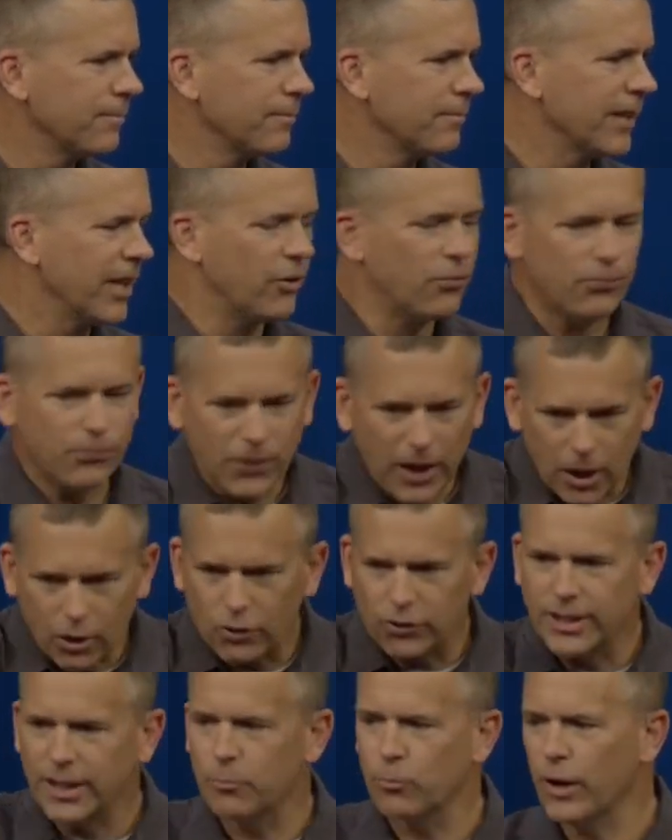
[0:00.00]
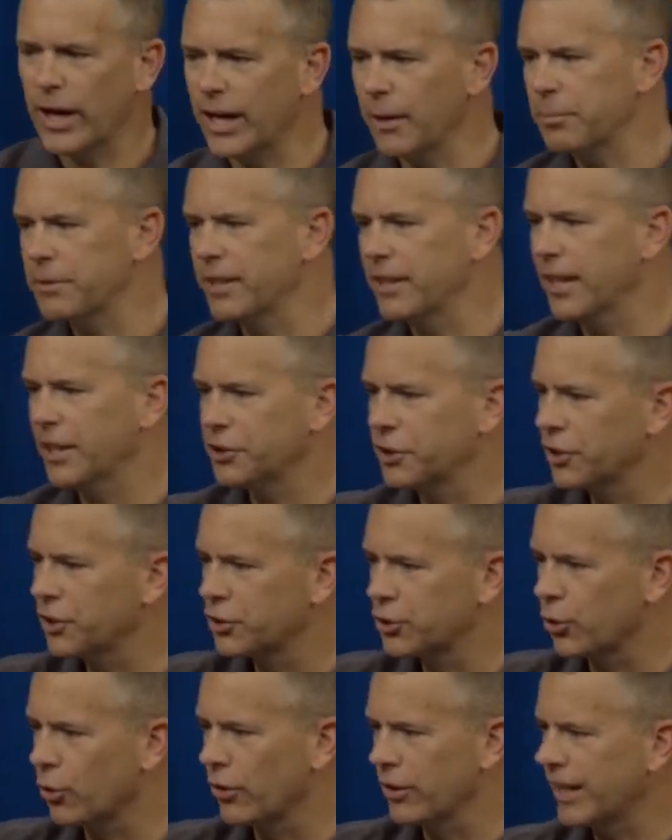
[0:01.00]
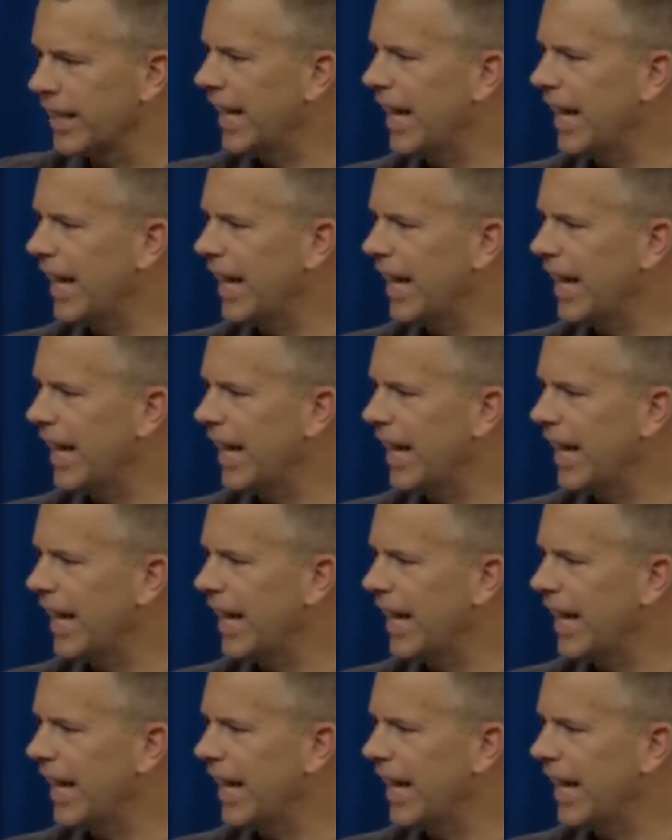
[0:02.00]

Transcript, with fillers: They'd followed them right up to the edge of the Jordan. They